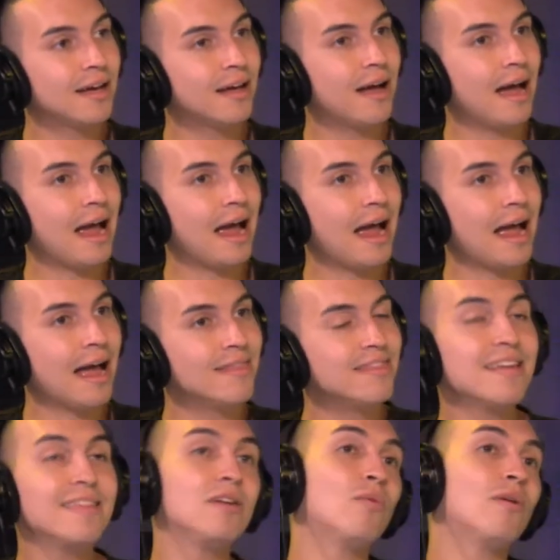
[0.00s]
Mm-hmm.
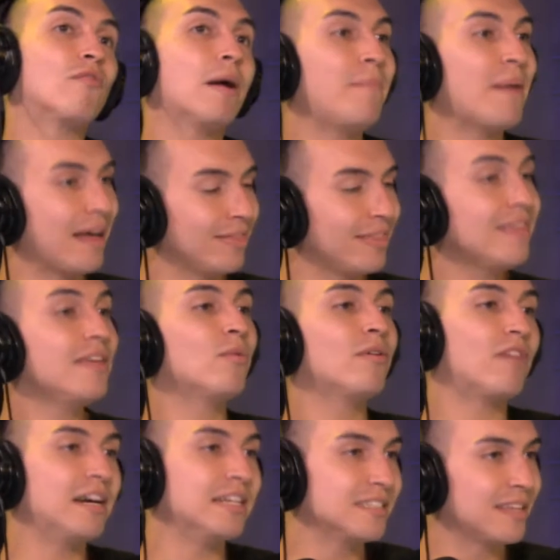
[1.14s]
Then they went right back. Then they went
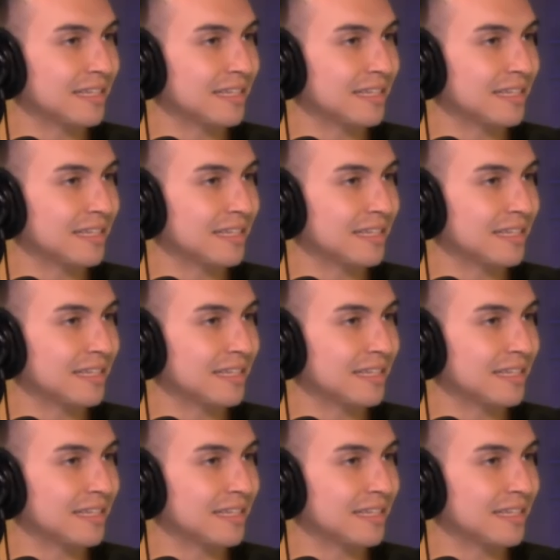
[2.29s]
right into